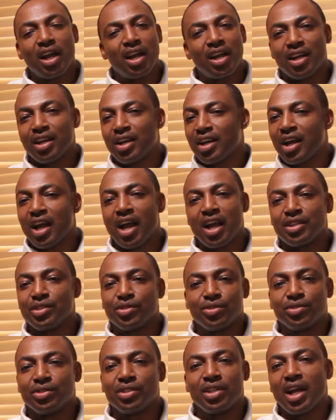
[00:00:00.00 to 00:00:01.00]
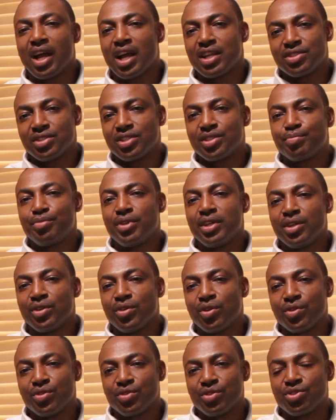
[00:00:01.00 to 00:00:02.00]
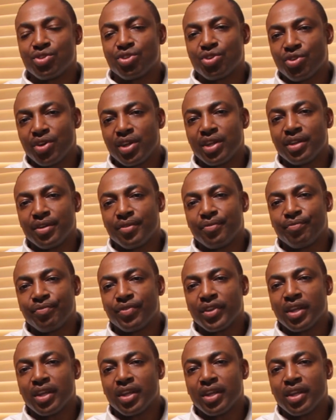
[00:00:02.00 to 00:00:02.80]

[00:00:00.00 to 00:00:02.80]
handle as displayed on the screen,